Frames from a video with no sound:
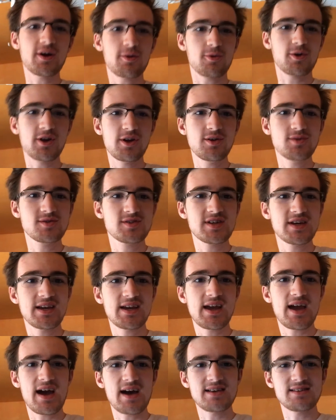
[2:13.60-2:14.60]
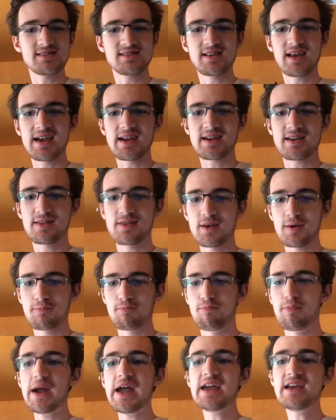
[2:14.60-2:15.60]
that we're using as the
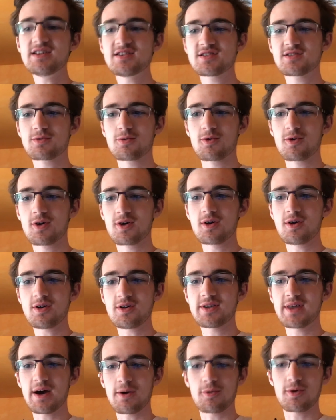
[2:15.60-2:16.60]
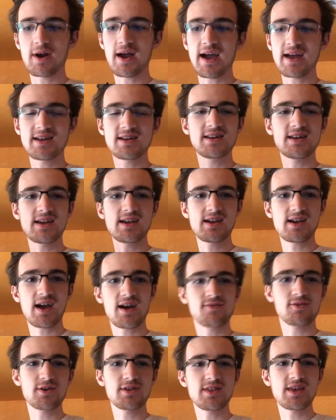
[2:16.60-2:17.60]
base world that we're editing
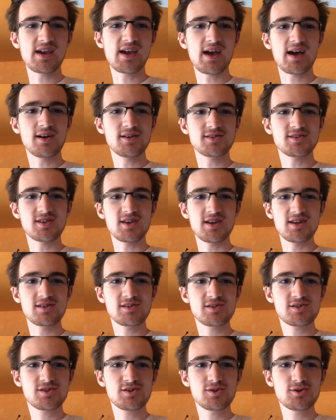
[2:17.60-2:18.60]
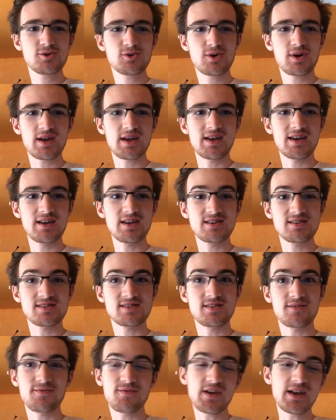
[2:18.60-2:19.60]
everything else into
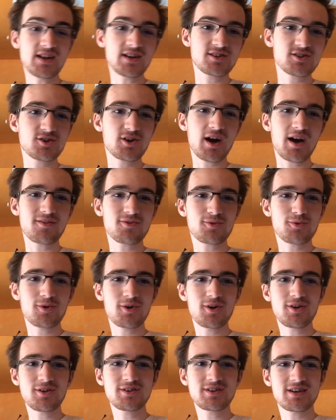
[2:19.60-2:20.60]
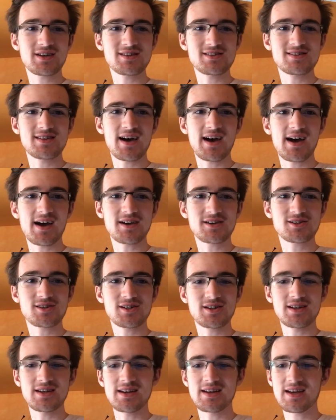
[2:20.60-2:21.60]
is the Phoenixcraft world, because that
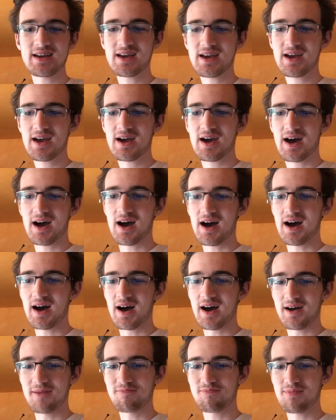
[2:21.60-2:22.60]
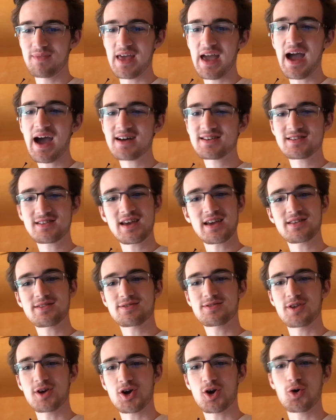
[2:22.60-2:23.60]
actually it has
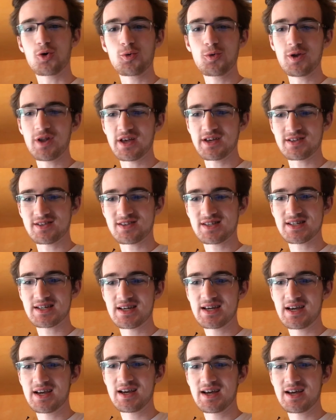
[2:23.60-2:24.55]
the coolest